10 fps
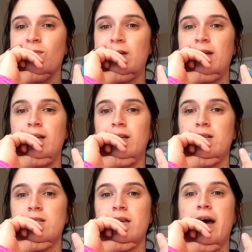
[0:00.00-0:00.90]
It
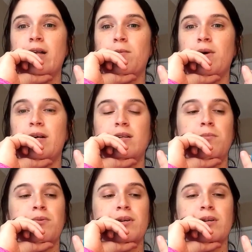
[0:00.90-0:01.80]
is calibrating the
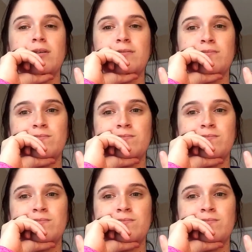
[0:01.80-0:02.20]
printer.